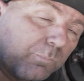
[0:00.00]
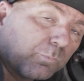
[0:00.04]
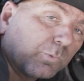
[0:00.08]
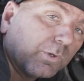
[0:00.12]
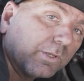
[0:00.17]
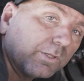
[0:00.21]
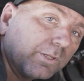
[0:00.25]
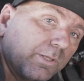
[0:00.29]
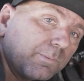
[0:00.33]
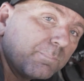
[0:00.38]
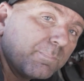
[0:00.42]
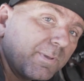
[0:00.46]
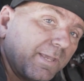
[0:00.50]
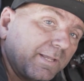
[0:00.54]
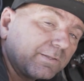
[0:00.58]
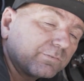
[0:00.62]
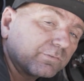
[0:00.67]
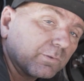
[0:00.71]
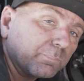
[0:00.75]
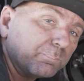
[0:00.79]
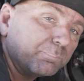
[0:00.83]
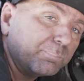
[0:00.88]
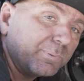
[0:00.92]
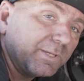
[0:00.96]
and really
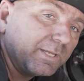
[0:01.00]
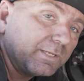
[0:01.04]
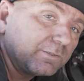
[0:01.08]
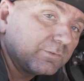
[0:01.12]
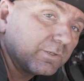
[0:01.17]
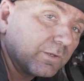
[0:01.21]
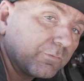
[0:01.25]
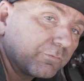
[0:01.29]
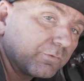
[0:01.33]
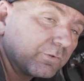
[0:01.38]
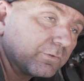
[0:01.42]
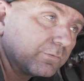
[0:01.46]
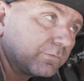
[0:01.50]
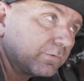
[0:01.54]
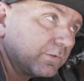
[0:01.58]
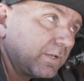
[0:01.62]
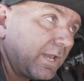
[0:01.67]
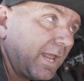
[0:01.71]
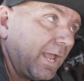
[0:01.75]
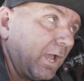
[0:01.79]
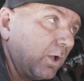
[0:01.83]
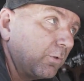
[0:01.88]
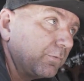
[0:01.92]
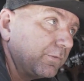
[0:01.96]
makes a big difference
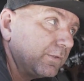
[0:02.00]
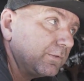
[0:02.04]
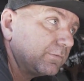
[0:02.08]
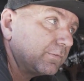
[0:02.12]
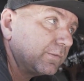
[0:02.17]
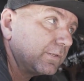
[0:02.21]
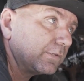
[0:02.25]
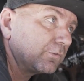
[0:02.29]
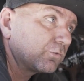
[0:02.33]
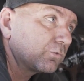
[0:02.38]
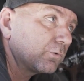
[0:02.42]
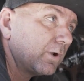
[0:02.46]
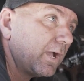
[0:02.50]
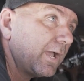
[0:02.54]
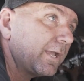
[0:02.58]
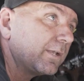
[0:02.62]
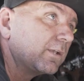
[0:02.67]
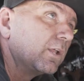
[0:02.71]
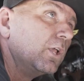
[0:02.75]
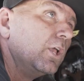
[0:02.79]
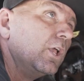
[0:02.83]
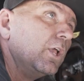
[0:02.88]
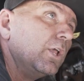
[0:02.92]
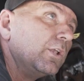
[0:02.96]
in how these things
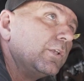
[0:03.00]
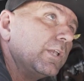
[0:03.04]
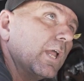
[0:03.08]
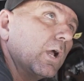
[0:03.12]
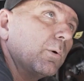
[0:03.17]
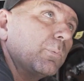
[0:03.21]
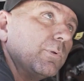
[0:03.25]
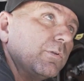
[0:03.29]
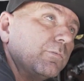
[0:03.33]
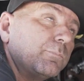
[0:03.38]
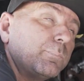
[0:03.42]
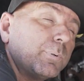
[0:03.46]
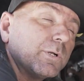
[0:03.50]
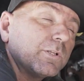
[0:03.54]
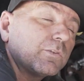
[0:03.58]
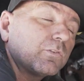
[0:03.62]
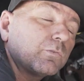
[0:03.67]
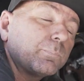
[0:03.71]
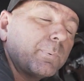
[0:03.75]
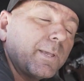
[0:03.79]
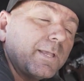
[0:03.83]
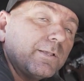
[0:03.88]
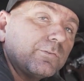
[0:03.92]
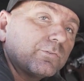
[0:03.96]
ride. Now we've put
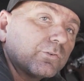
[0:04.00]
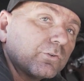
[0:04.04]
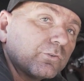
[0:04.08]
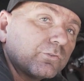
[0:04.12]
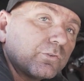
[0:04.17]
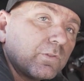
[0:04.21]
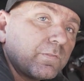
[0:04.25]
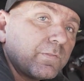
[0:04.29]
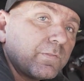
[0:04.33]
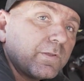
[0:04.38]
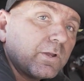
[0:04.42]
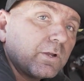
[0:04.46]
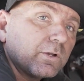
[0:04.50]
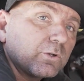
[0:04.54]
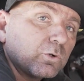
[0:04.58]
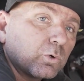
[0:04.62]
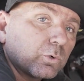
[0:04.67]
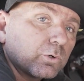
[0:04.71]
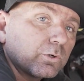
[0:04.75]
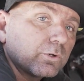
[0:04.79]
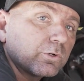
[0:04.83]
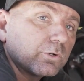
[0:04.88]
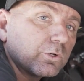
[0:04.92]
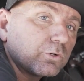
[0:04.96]
spacers in there in
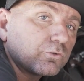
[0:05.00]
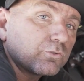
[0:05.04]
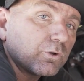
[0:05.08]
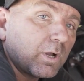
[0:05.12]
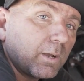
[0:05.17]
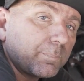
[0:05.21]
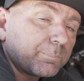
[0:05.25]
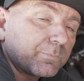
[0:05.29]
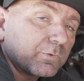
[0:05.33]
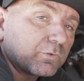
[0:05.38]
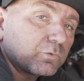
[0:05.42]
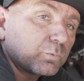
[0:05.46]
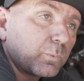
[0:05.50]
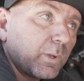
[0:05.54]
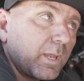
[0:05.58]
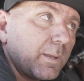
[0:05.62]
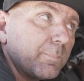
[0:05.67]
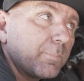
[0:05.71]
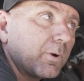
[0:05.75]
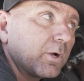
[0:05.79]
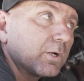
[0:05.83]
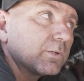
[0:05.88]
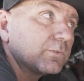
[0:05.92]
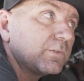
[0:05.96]
order to drop the sway
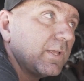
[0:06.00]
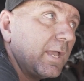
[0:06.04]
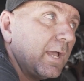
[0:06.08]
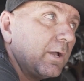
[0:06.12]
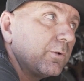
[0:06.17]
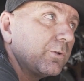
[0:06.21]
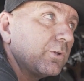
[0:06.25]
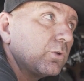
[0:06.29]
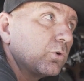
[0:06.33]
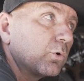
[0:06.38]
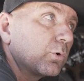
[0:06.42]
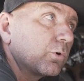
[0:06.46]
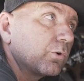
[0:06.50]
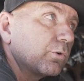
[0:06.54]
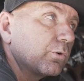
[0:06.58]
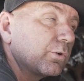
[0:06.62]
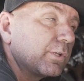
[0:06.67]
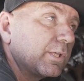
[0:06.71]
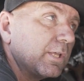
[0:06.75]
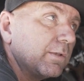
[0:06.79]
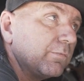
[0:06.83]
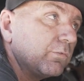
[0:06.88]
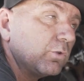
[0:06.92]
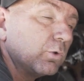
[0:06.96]
bar down in order
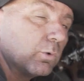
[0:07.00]
to give